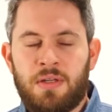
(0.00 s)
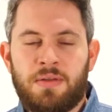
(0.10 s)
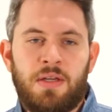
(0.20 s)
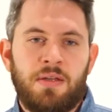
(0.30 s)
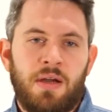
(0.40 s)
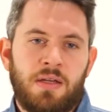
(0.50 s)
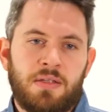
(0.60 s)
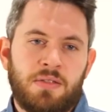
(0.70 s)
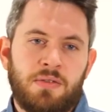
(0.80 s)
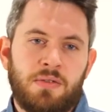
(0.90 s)
it either
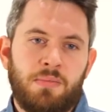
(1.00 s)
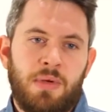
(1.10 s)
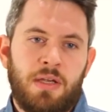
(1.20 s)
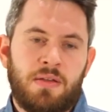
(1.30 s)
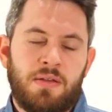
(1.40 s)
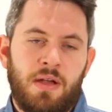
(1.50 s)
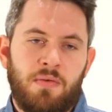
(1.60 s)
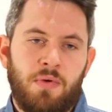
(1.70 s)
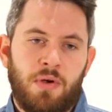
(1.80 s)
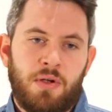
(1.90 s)
has to make their
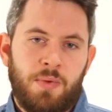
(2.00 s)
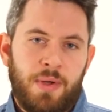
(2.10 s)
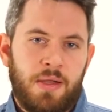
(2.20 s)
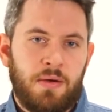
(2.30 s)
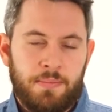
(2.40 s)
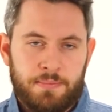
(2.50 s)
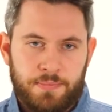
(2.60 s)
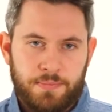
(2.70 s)
work quicker